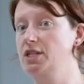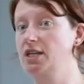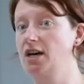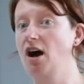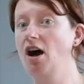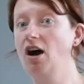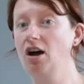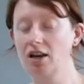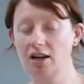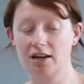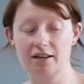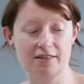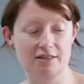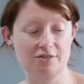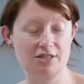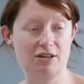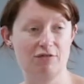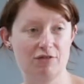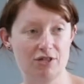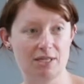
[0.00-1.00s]
highlight those
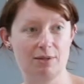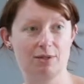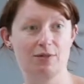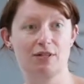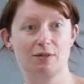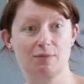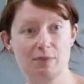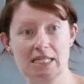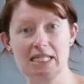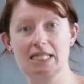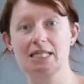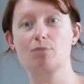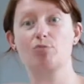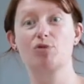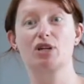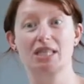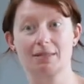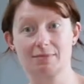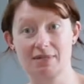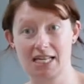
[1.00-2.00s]
different types of expertise and
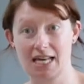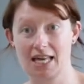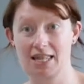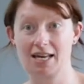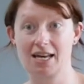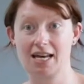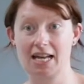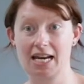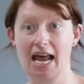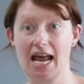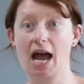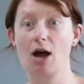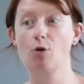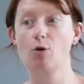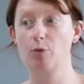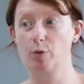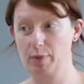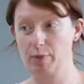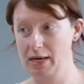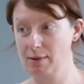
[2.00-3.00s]
bring them together and help
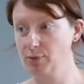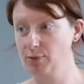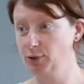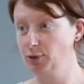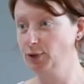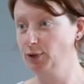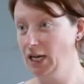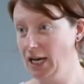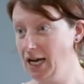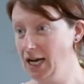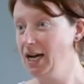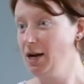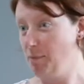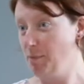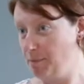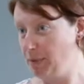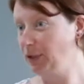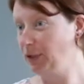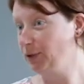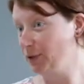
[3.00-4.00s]
people
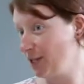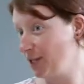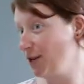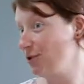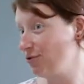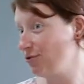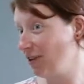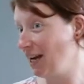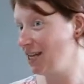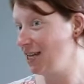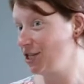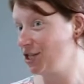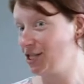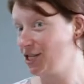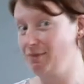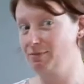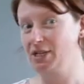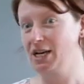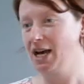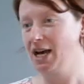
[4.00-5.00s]
build those relationships.